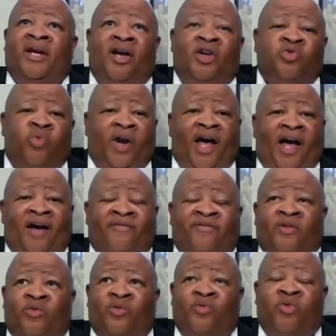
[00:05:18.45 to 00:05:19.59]
because what
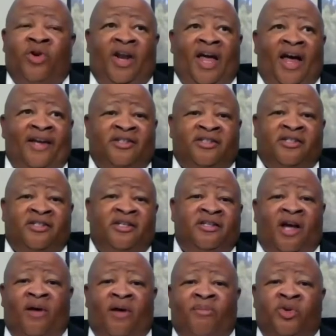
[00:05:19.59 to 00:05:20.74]
I've realized is
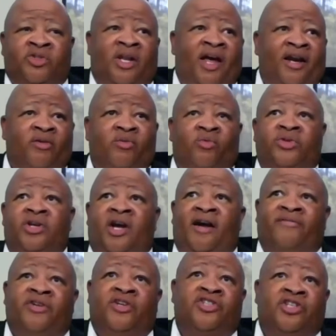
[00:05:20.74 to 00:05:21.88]
it's almost like when you
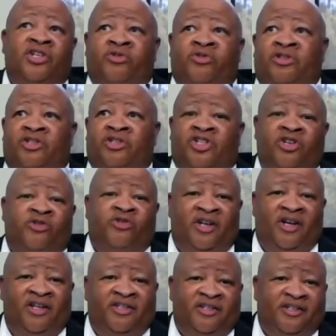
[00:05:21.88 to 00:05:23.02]
have your children
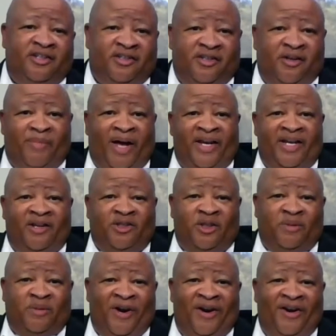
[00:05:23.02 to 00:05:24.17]
will listen to somebody
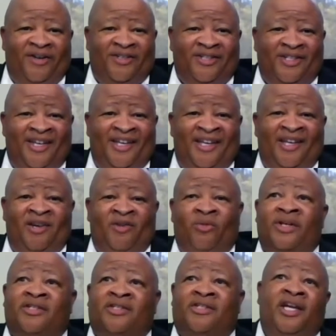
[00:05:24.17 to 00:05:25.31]
else's parents,
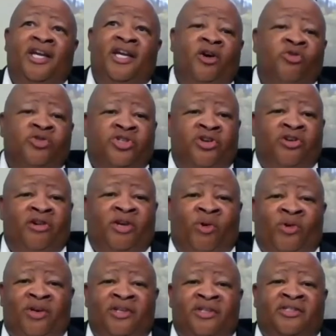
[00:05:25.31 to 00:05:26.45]
where a CEO generally
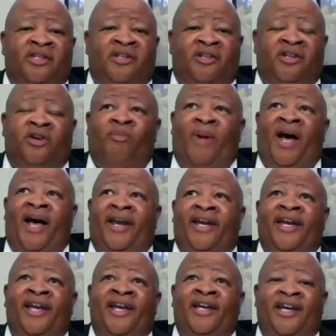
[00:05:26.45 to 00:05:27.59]
won't listen to
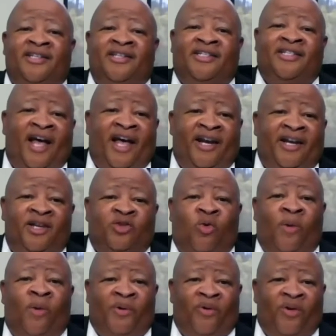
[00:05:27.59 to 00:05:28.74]
nobody inside of his
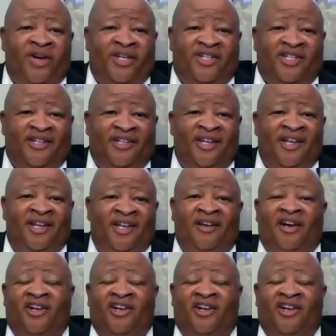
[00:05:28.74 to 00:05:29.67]
corporation,